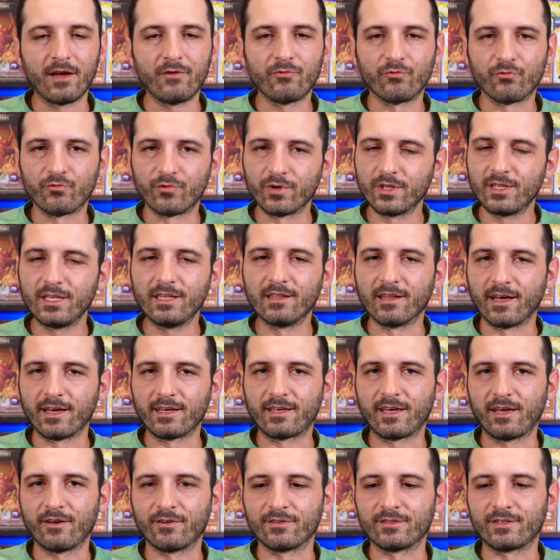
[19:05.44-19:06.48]
I really
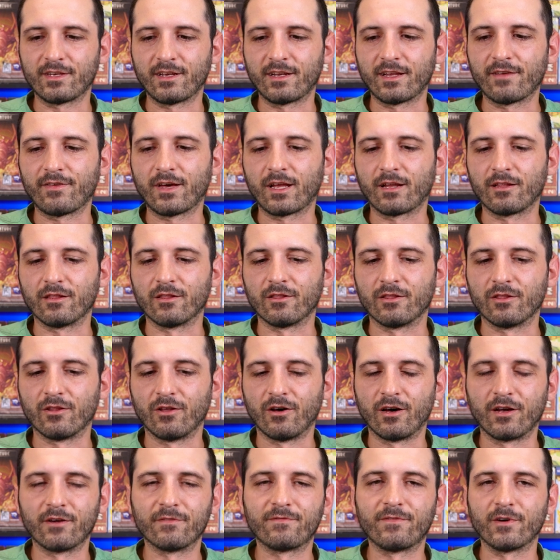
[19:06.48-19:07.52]
like Aeon's End. I've had a
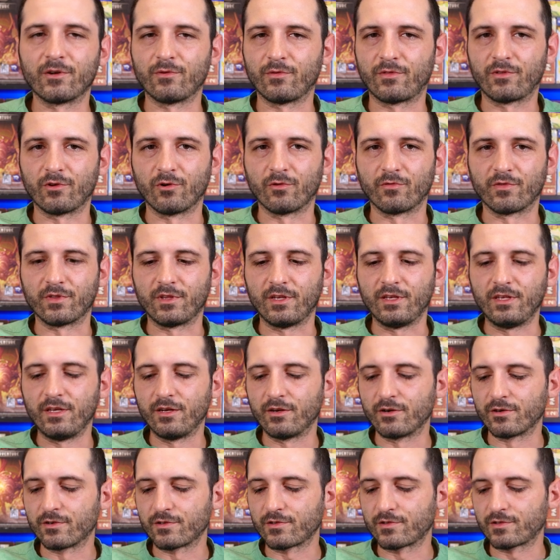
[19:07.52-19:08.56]
lot of fun with it over the
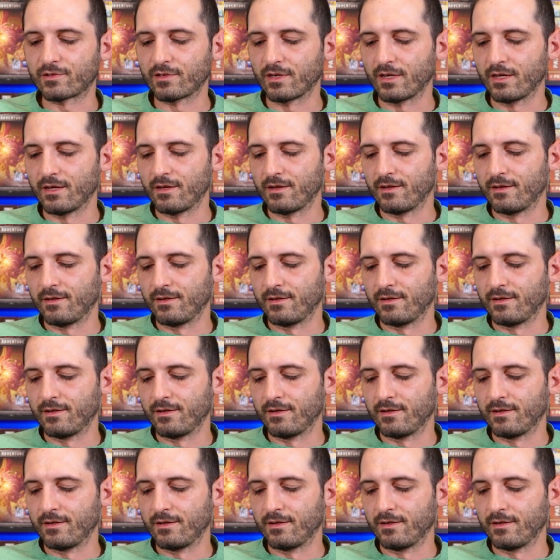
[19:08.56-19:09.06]
years.